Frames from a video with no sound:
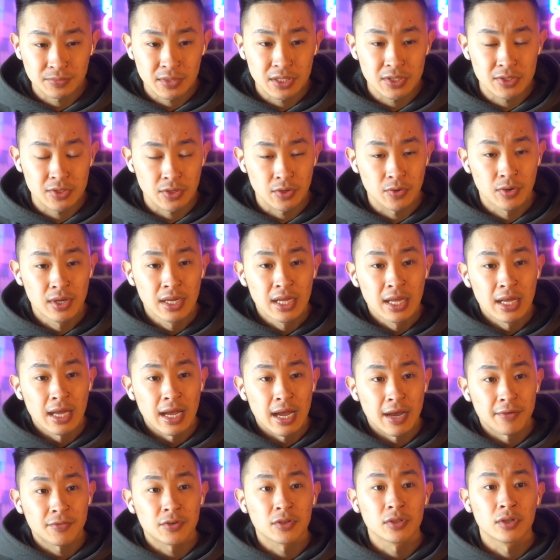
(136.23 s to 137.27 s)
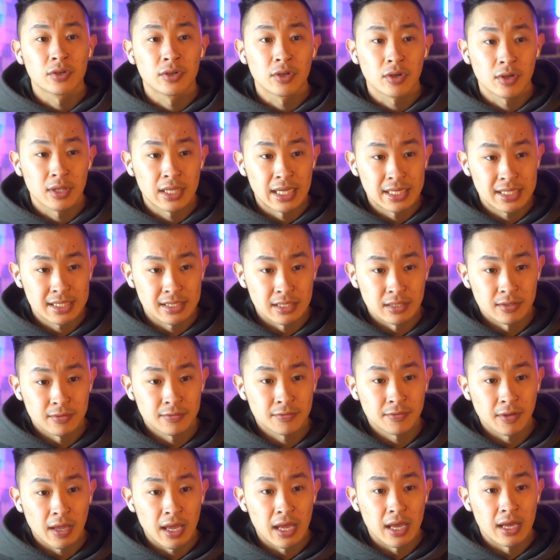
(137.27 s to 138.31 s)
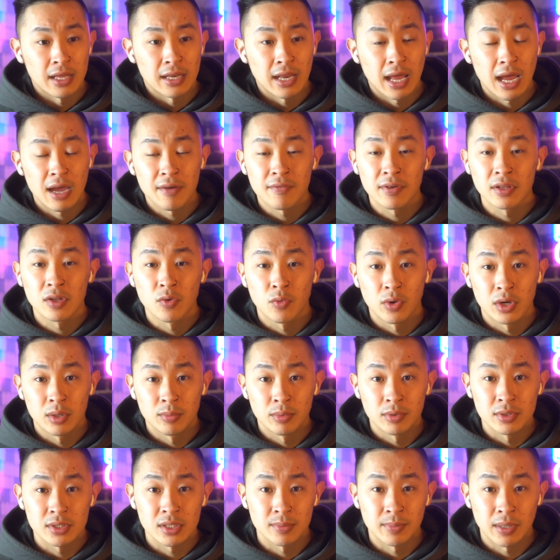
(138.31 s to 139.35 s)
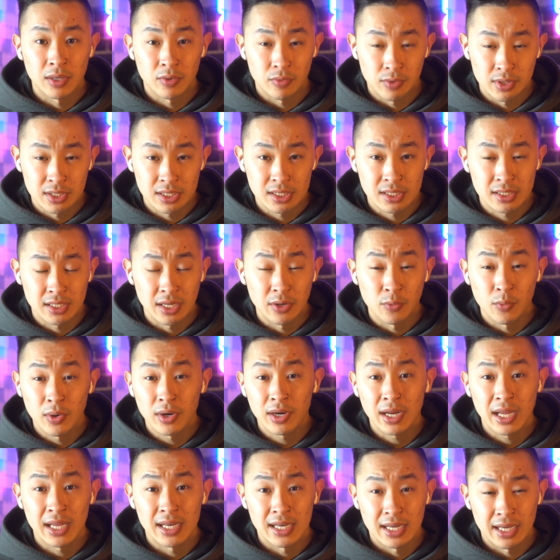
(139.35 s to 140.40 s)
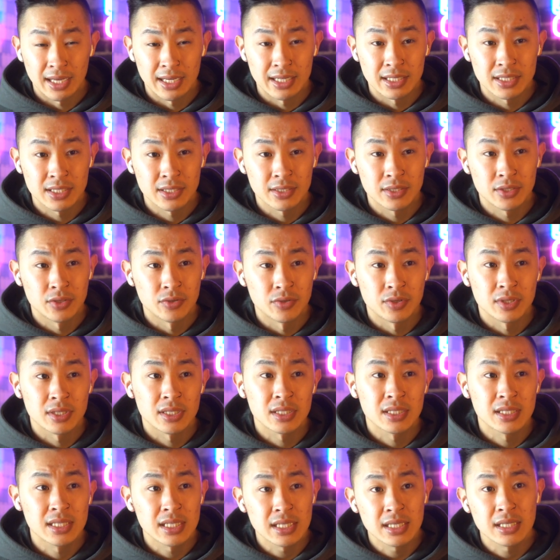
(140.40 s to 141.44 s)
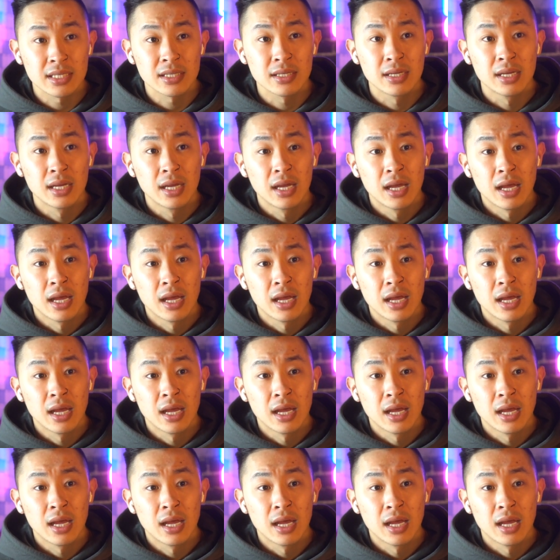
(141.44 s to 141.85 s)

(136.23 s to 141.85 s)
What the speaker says: So after learning all that stuff and having the wearables on my wrists and wearing it at night to just see,